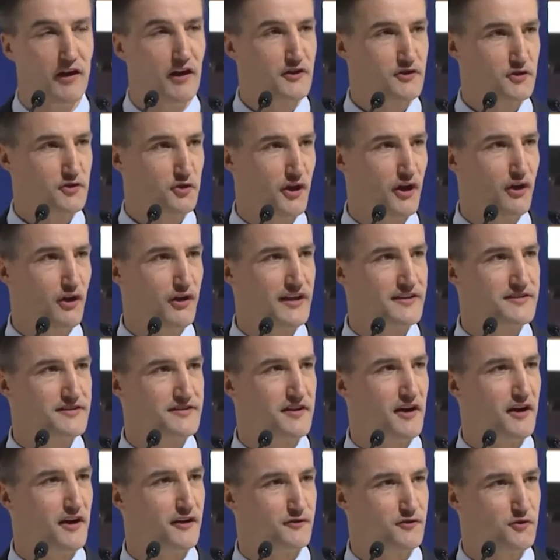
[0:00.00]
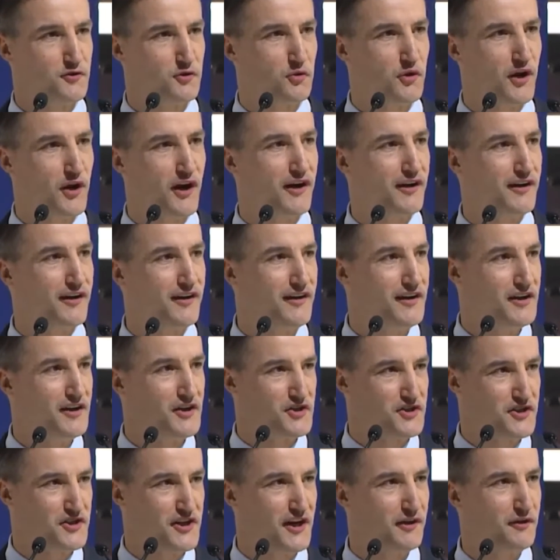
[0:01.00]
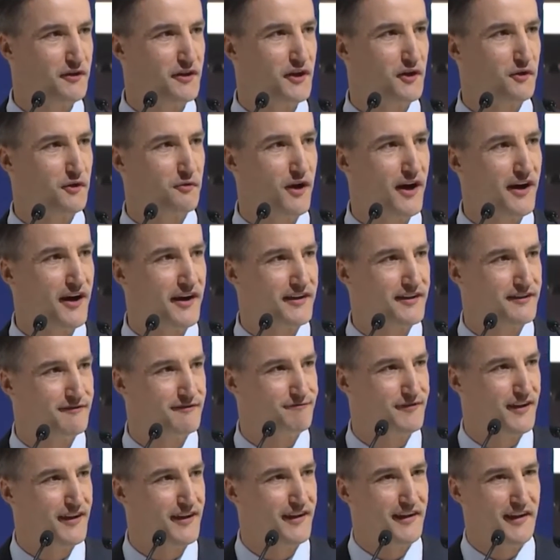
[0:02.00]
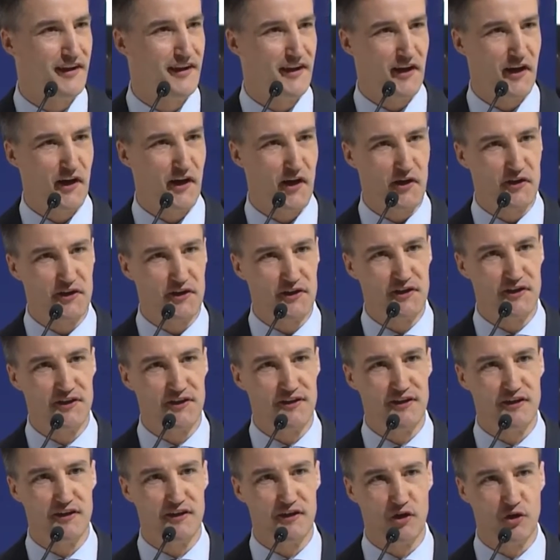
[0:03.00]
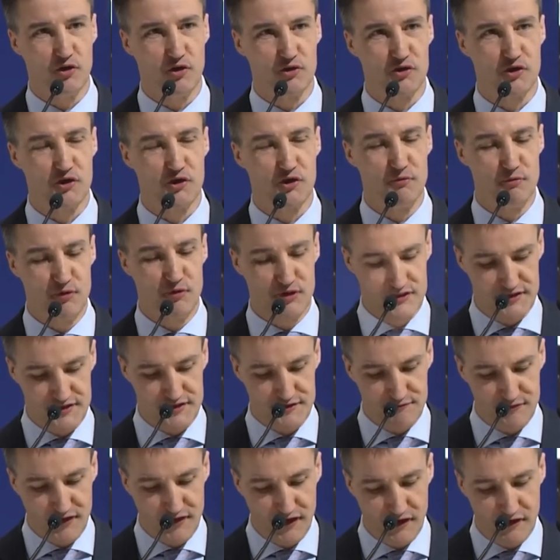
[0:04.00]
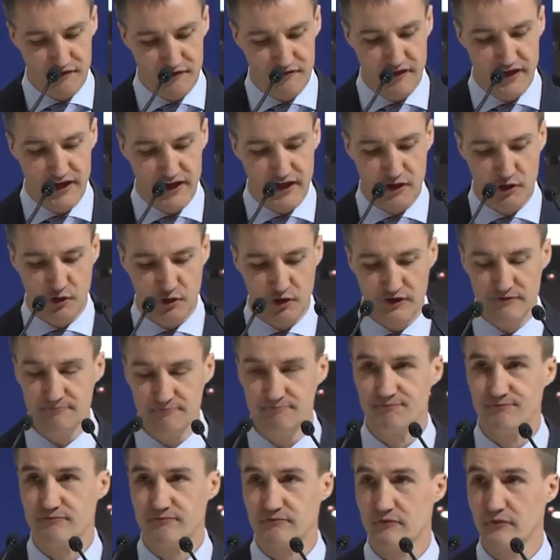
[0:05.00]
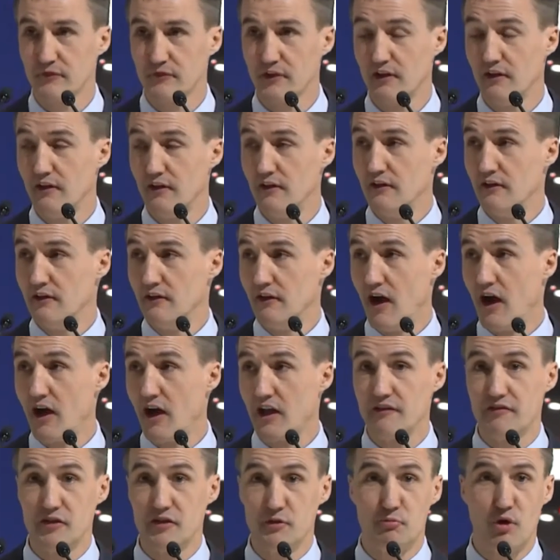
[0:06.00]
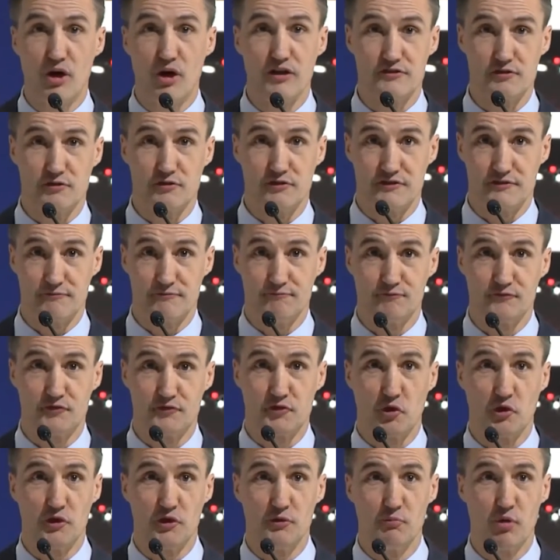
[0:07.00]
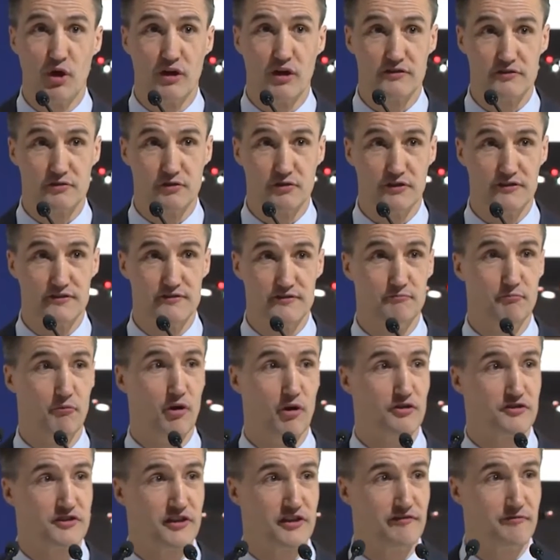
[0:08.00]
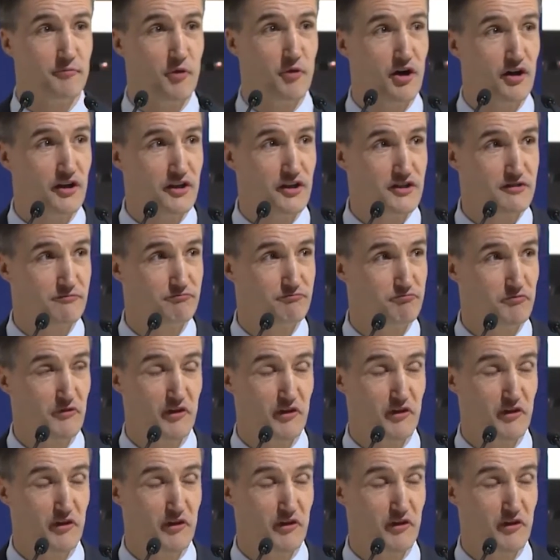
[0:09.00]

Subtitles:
So now let's start. So we are sharing a ride in an autonomous vehicle. I live in Brussels. So in Brussels, month of March,